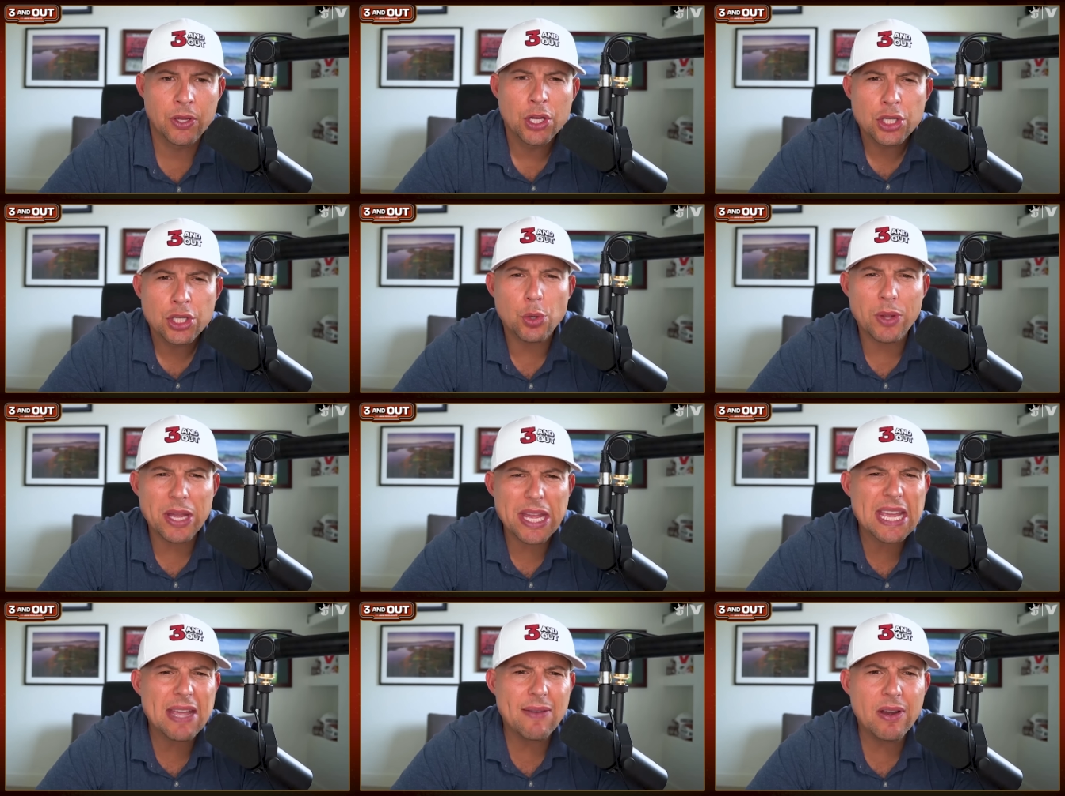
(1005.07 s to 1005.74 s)
So
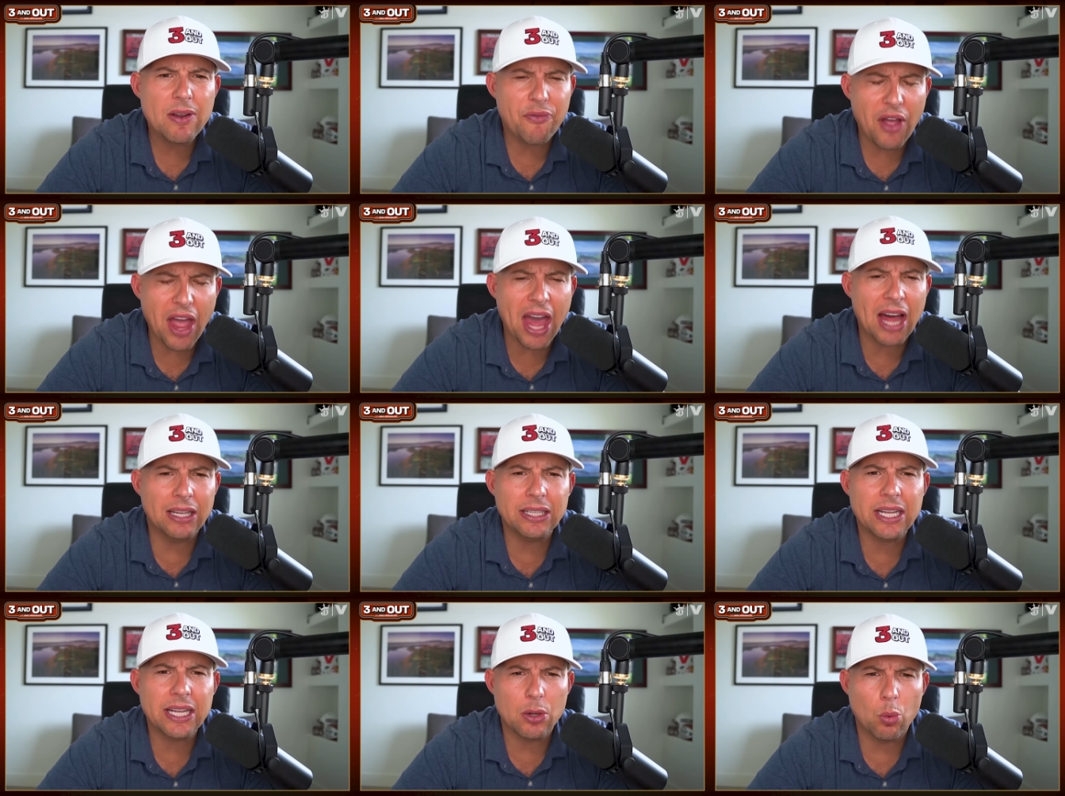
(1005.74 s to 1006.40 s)
even if
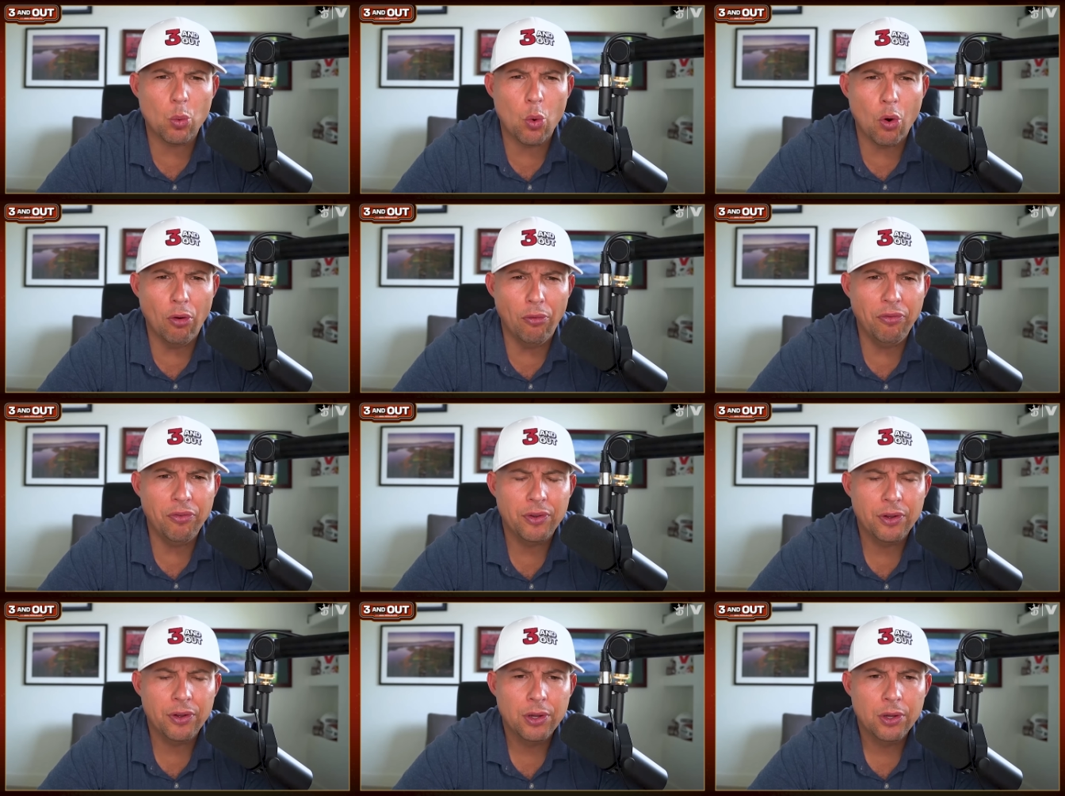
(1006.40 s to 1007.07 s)
Eliot Wolf
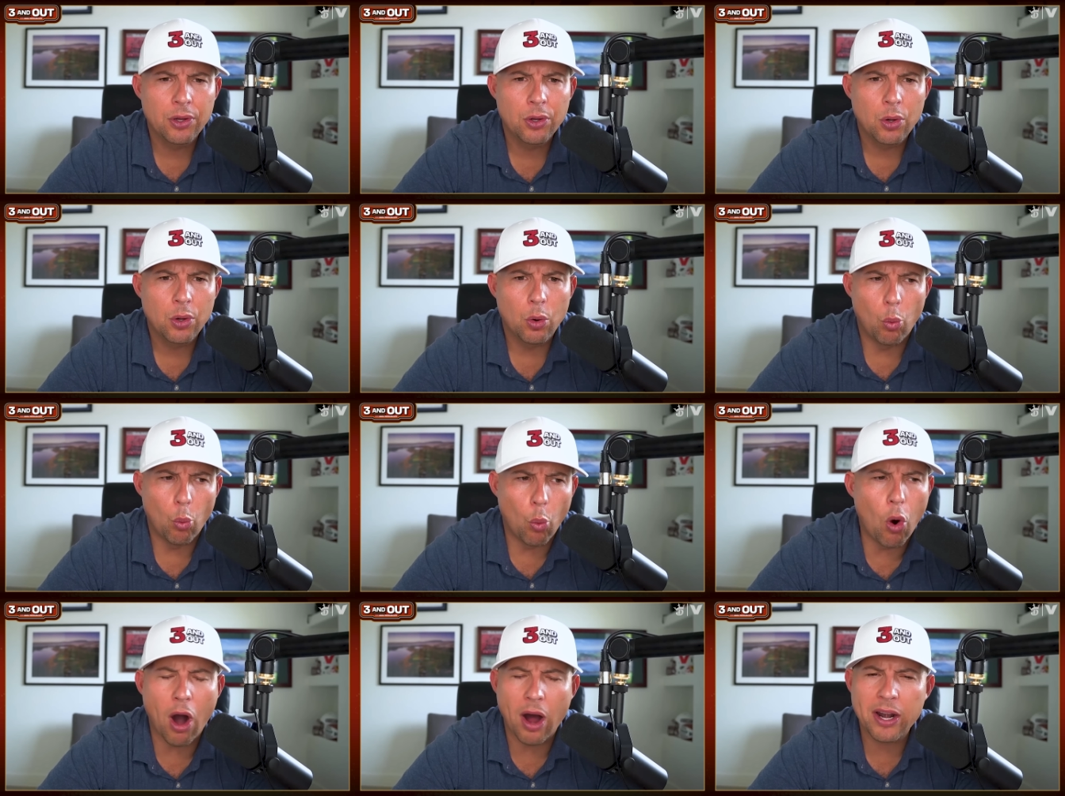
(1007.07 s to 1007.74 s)

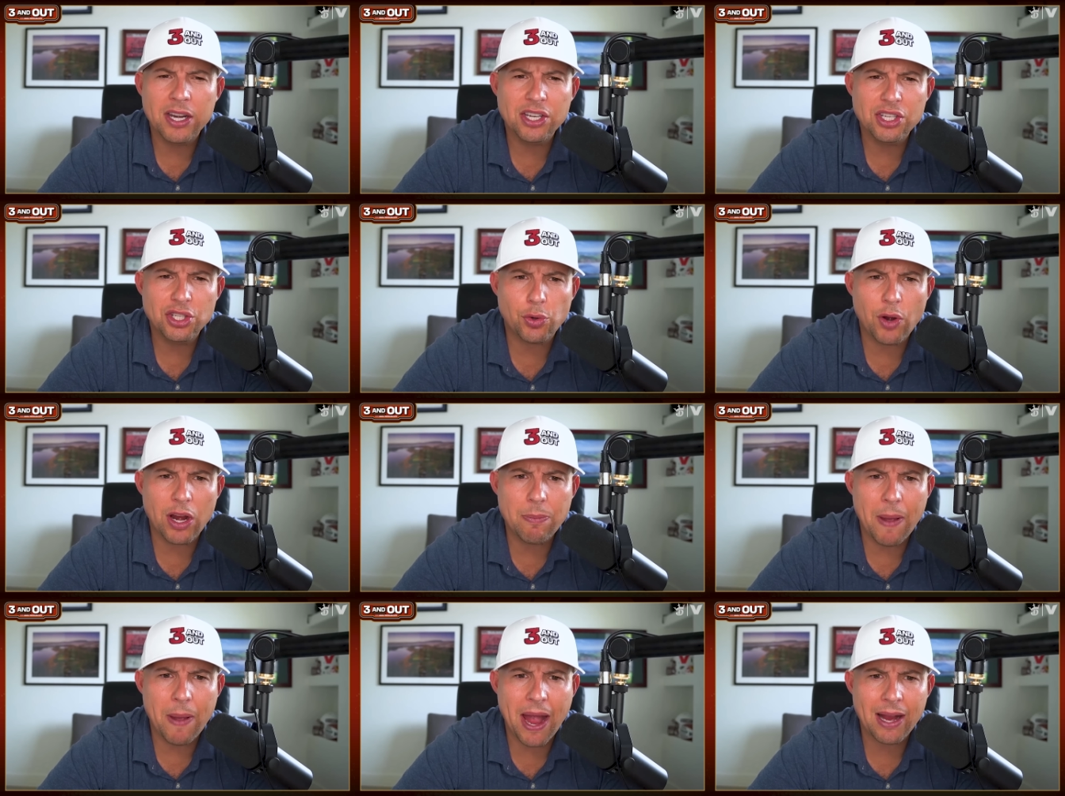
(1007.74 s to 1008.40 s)
wanted to
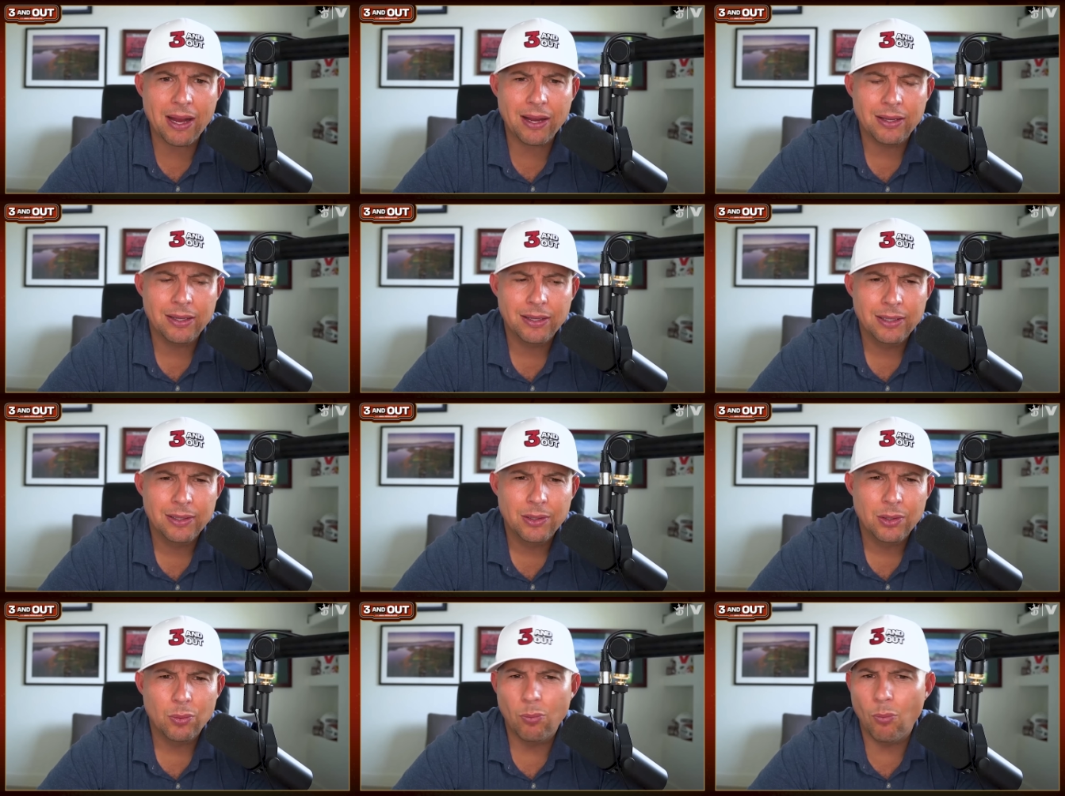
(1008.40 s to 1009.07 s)
trade back,
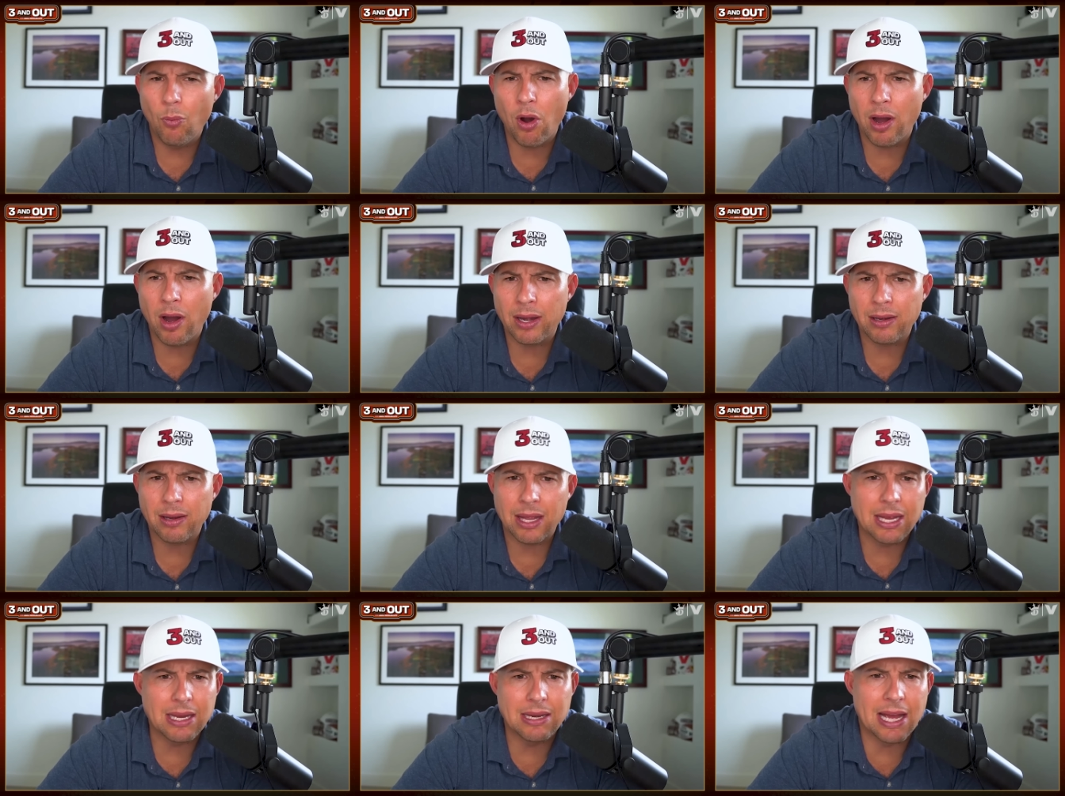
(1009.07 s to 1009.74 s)
one,
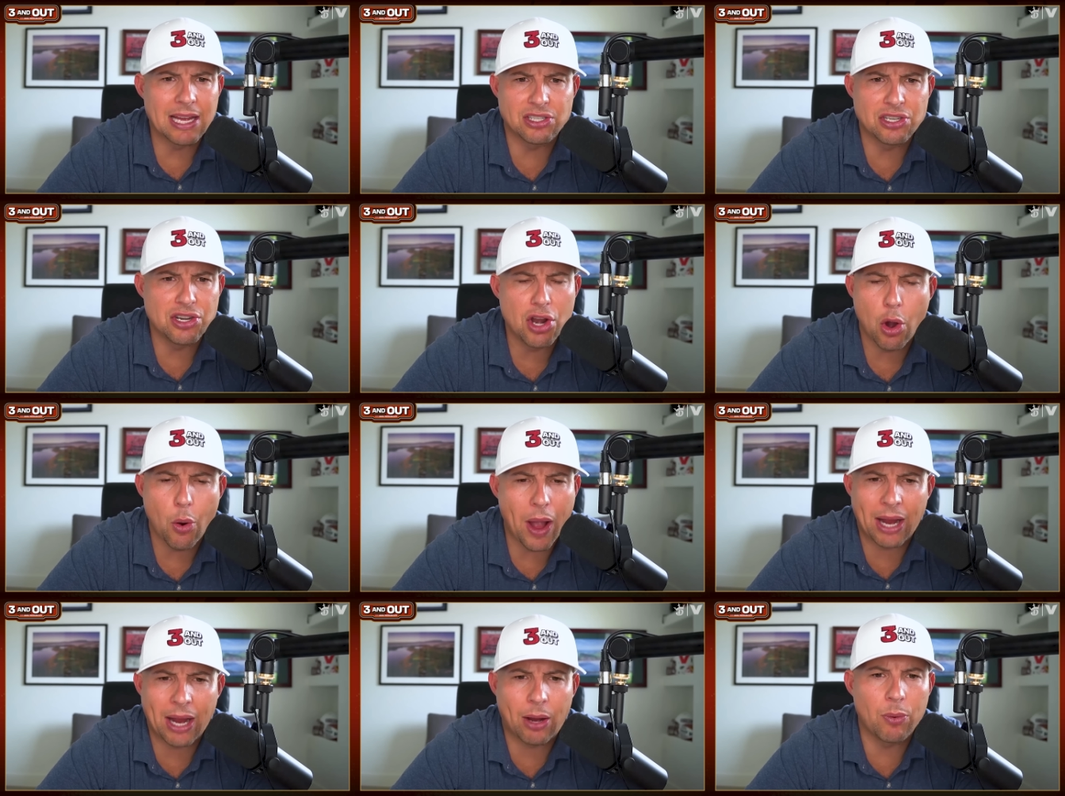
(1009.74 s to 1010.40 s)
he has no
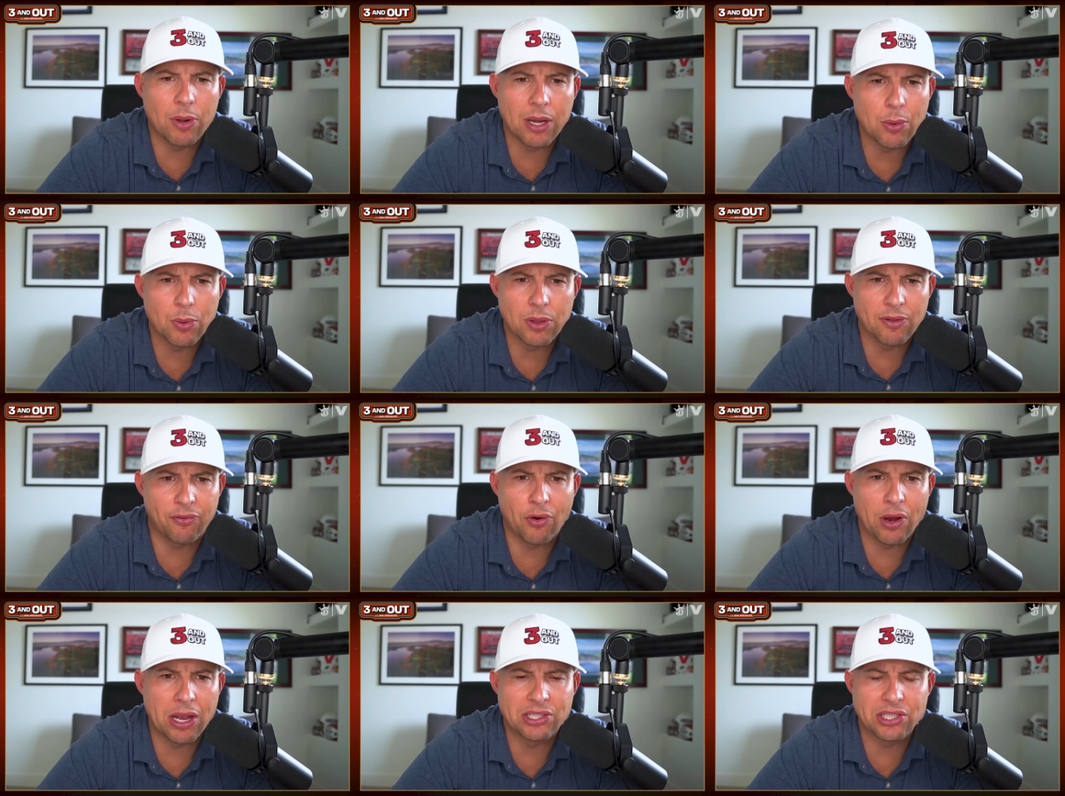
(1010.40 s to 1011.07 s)
equity with the
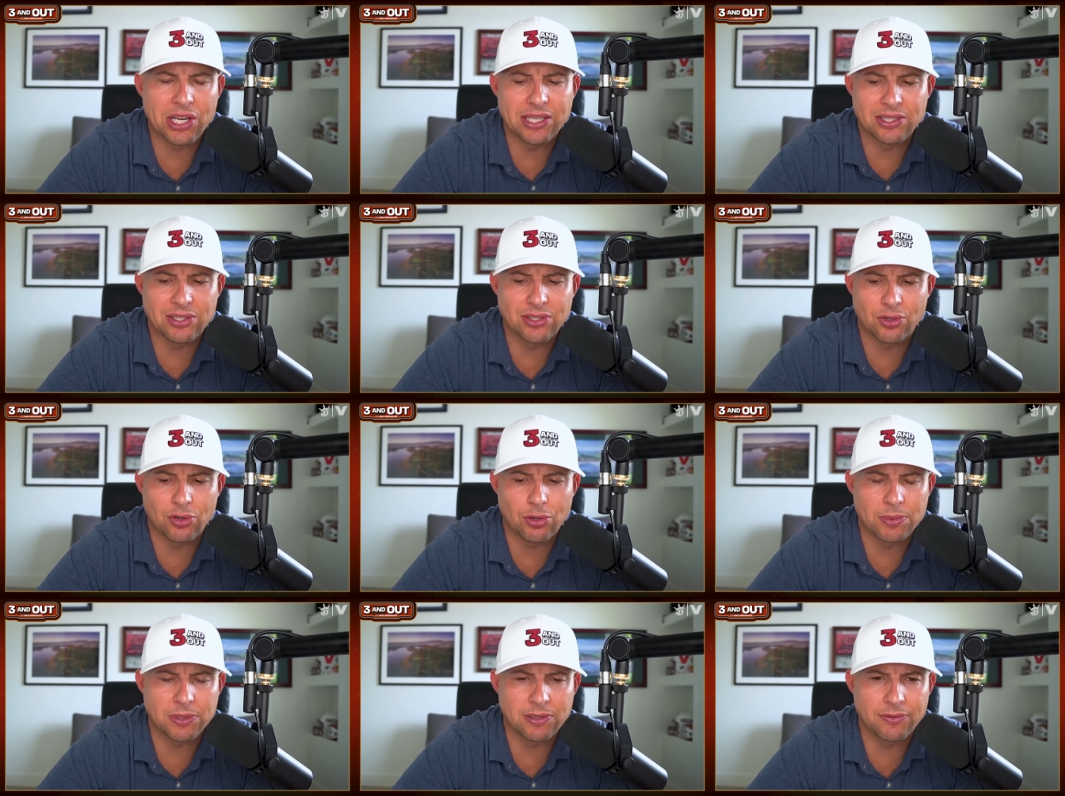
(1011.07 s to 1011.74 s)
franchise in
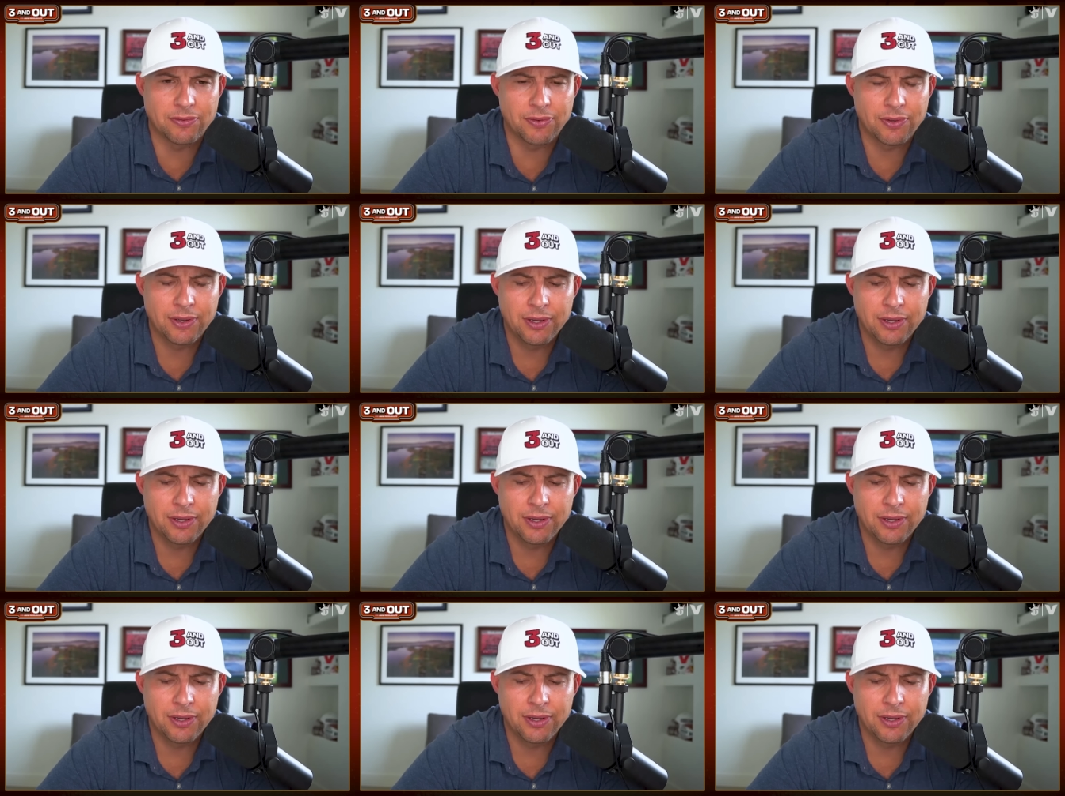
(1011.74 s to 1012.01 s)
terms of,